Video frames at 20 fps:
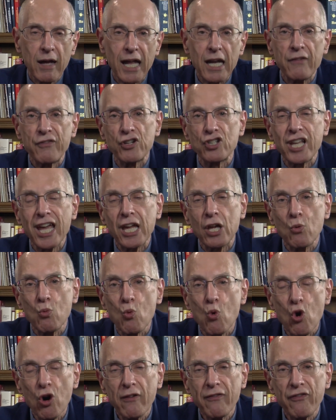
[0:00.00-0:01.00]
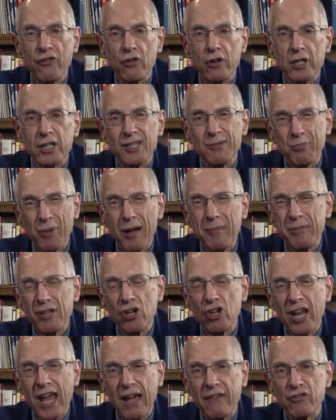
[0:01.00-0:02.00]
And if you're taking warfarin, you're probably
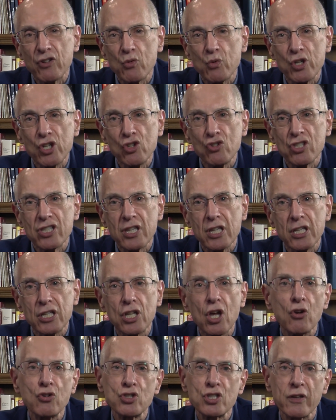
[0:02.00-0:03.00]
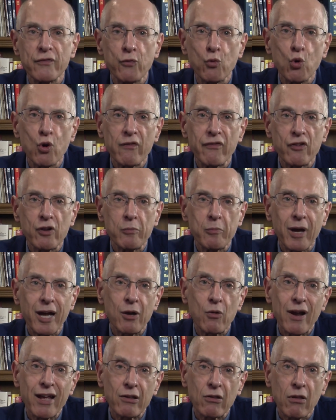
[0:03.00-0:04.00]
going to have to reduce the dose of warfarin
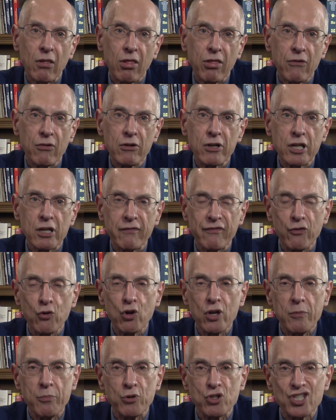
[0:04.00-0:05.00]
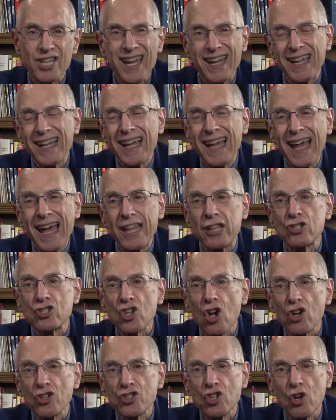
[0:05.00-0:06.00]
by around thirty to forty percent. And
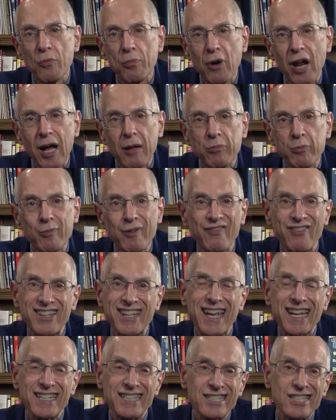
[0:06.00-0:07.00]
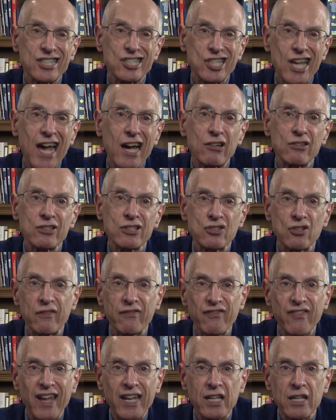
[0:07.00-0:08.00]
there's also a problem if you take digitalis or
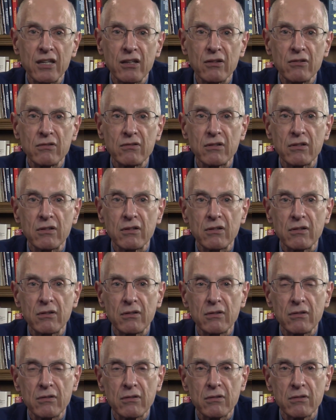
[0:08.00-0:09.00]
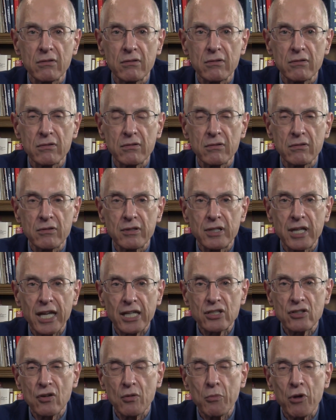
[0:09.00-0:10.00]
fentanyl or
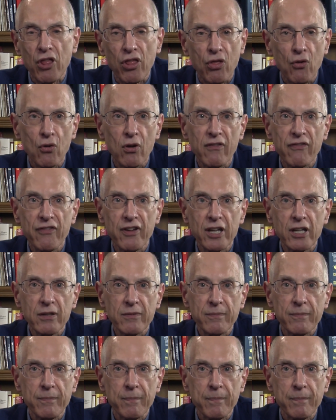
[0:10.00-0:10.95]
dextromethorphan.